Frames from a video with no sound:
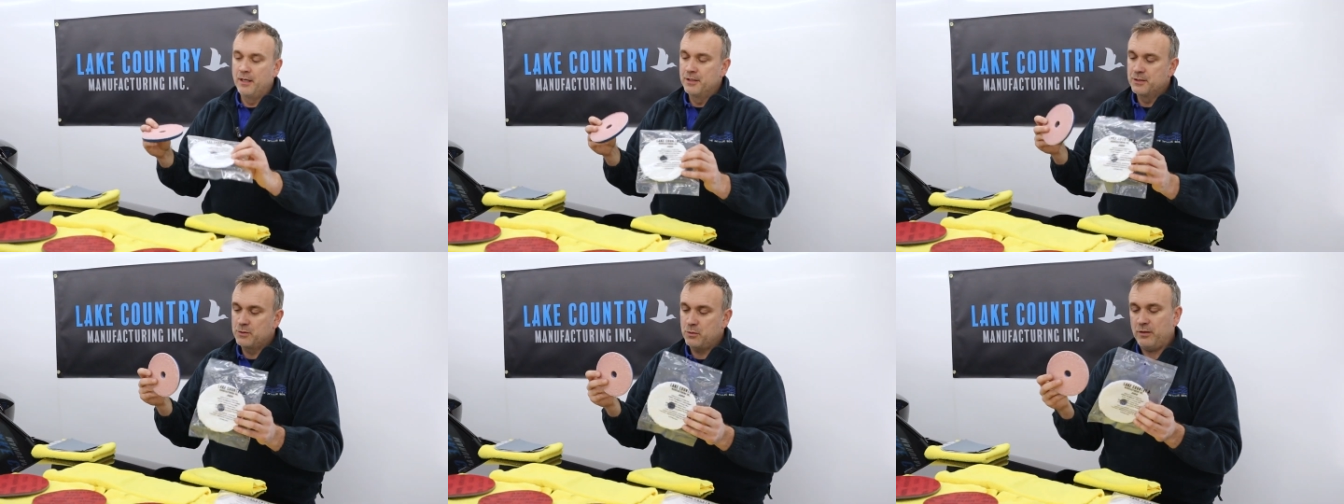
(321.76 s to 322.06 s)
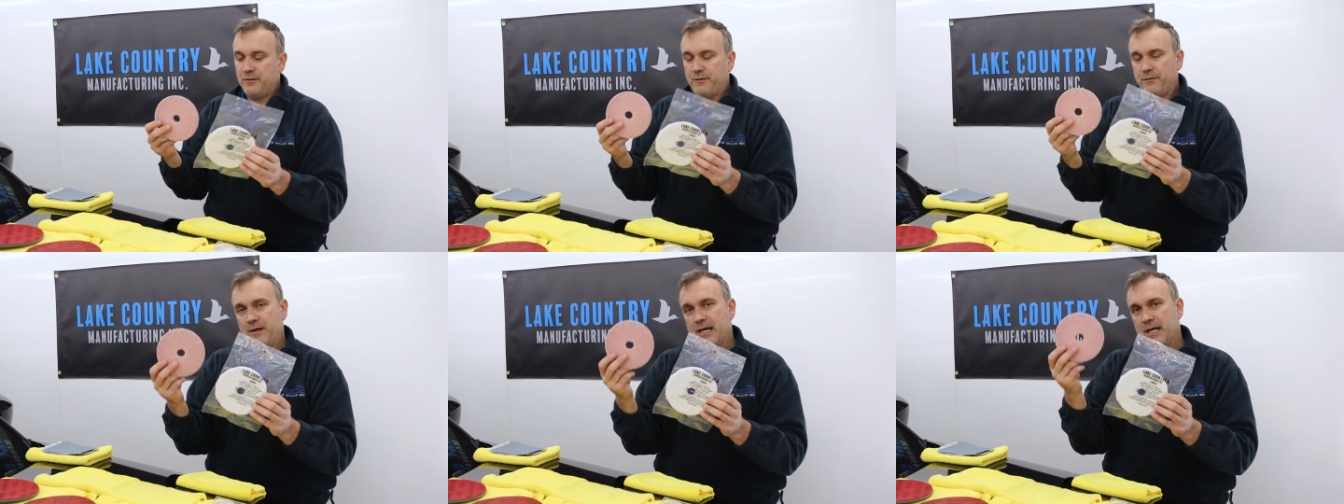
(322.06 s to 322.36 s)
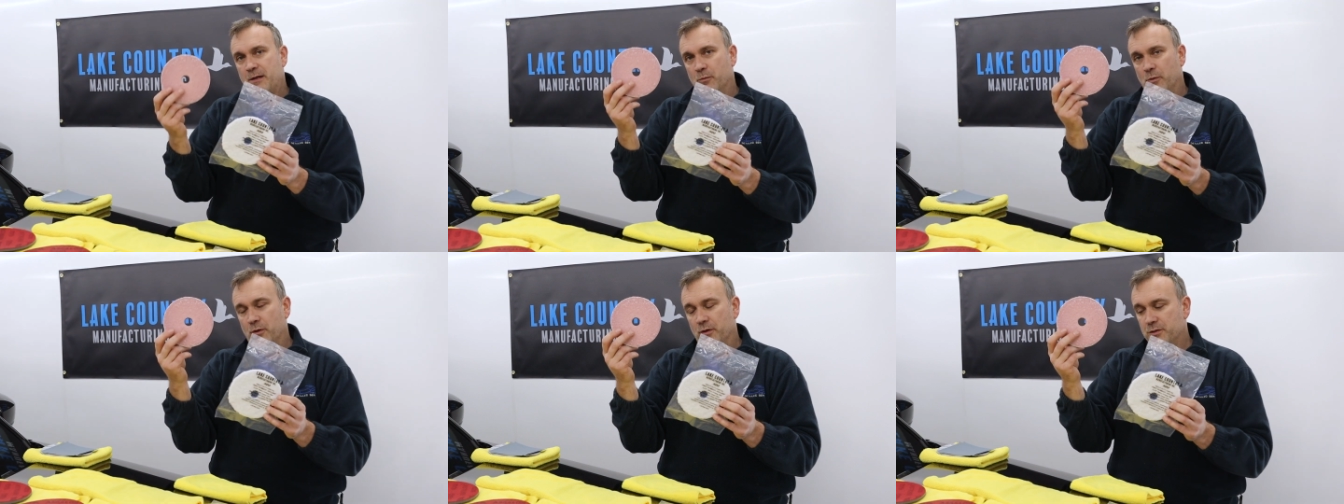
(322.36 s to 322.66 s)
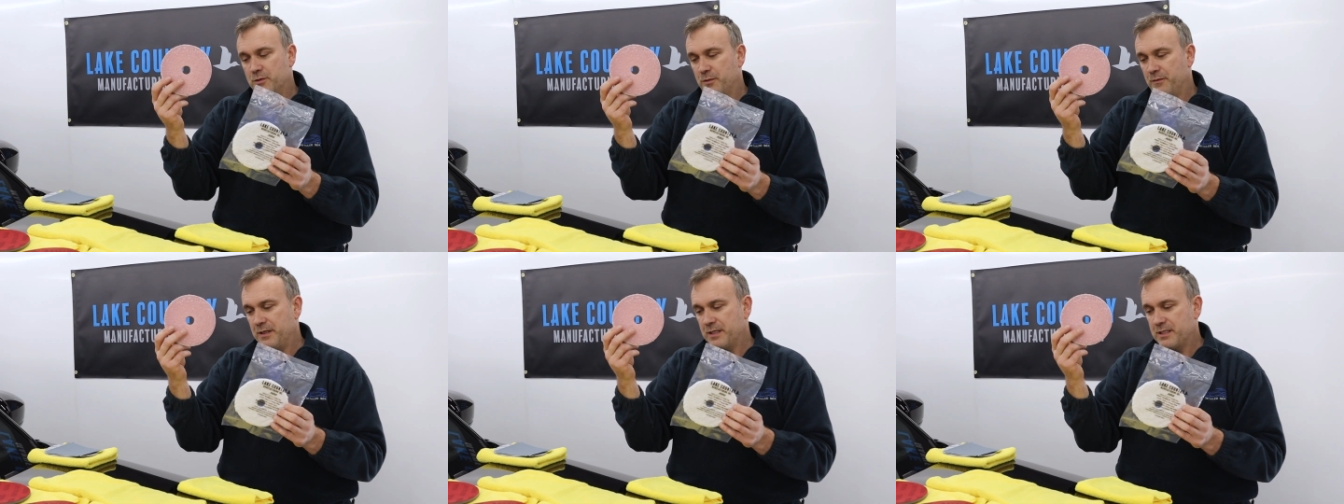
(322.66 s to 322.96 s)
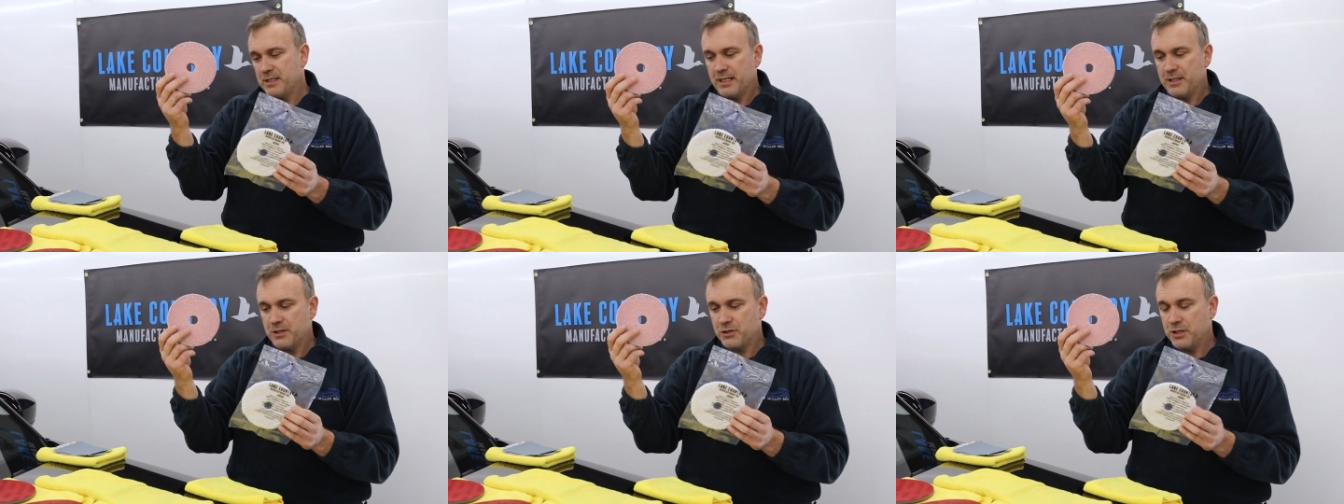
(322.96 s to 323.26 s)
So what I found was with
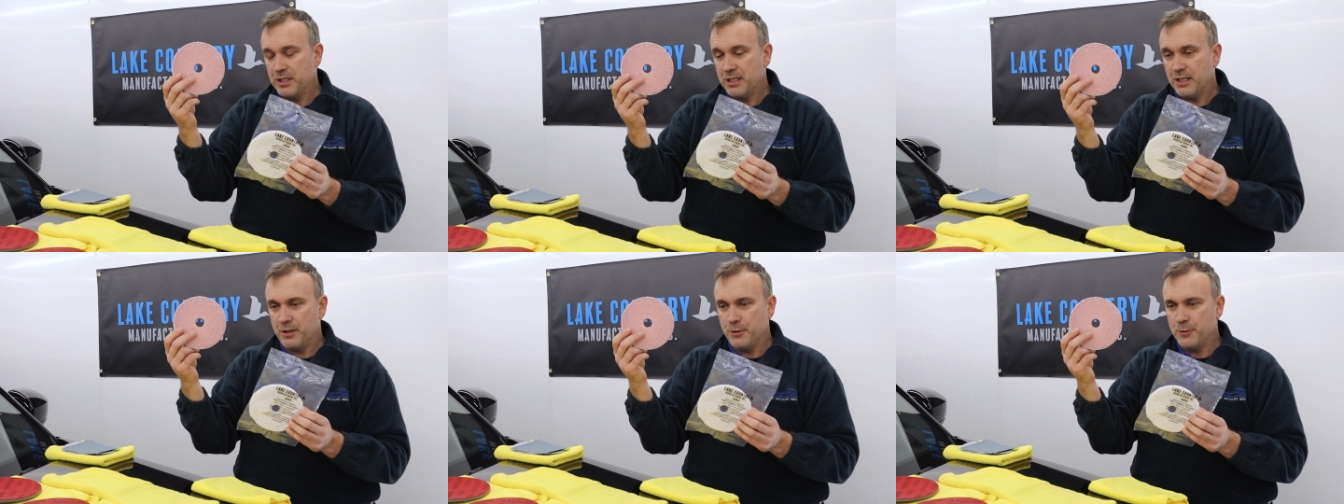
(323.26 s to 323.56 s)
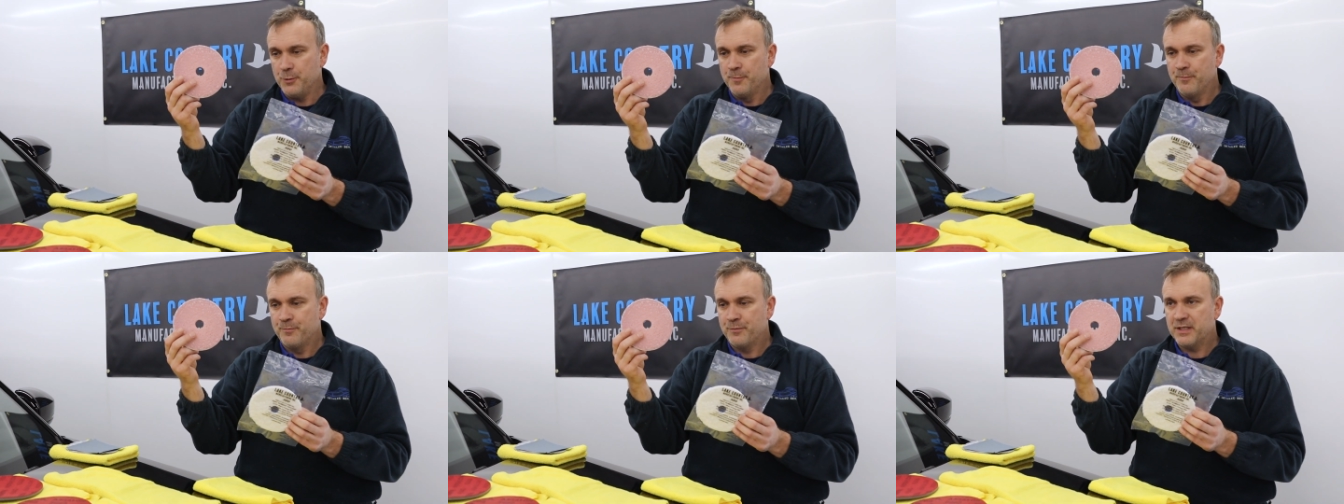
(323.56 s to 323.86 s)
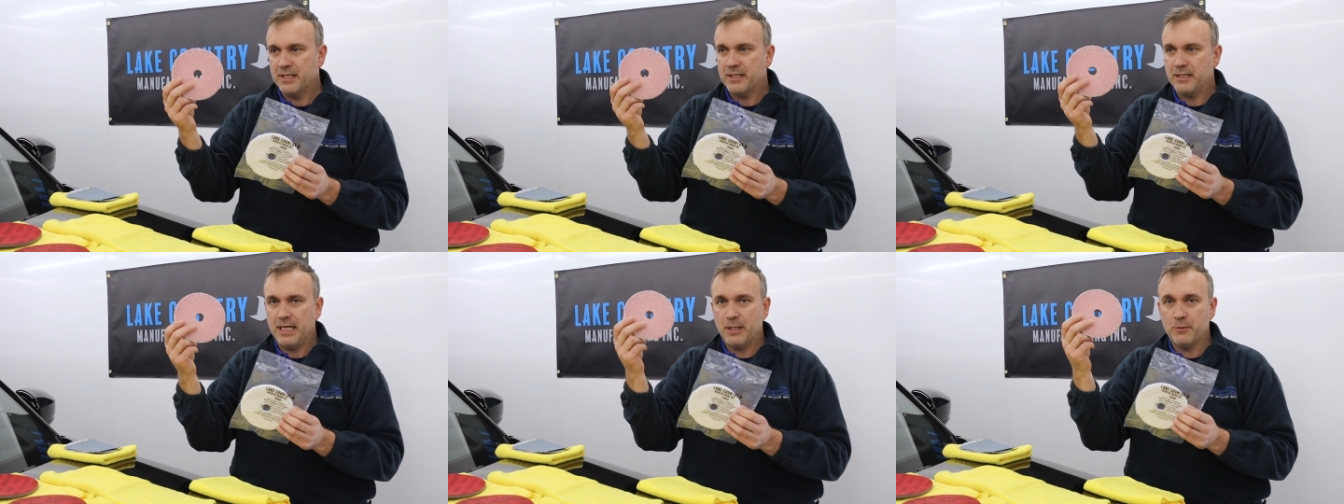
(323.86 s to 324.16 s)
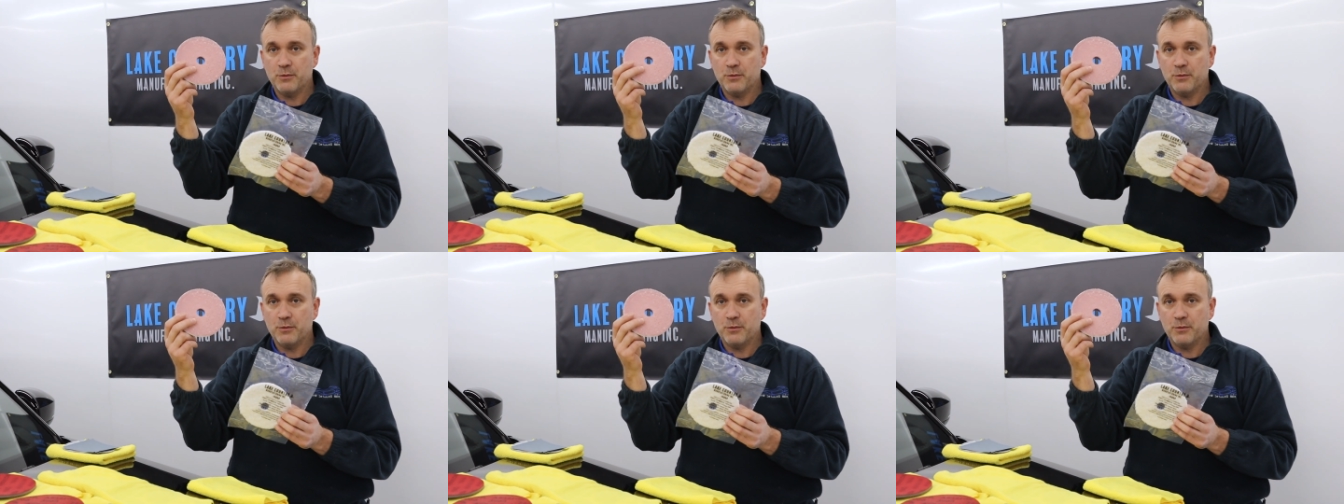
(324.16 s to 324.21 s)
this HDO,